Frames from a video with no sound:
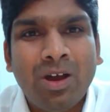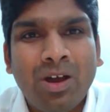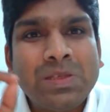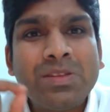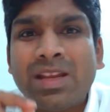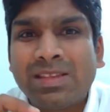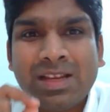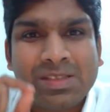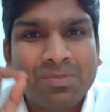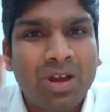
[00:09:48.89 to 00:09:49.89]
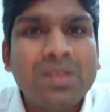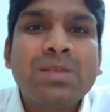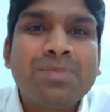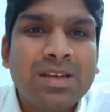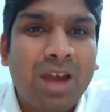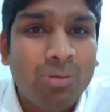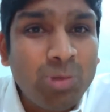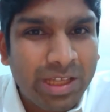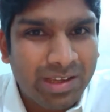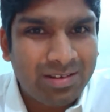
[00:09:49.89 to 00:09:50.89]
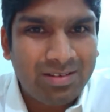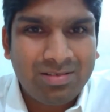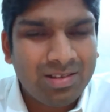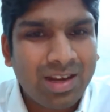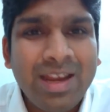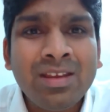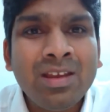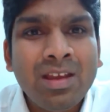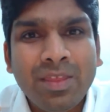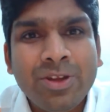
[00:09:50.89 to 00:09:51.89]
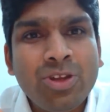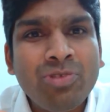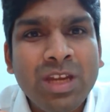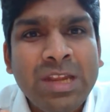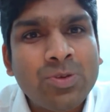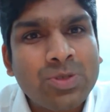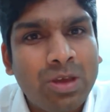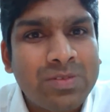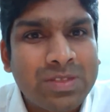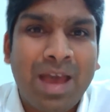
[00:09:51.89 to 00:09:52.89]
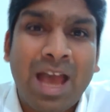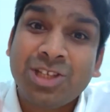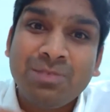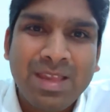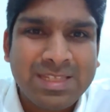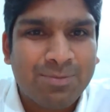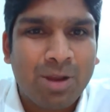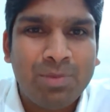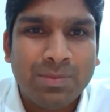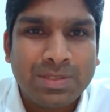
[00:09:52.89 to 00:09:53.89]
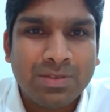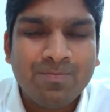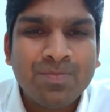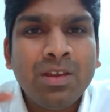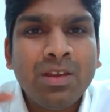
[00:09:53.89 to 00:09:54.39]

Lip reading: Also, there are some concepts in counting, right, that you need to solve some hashing based problems.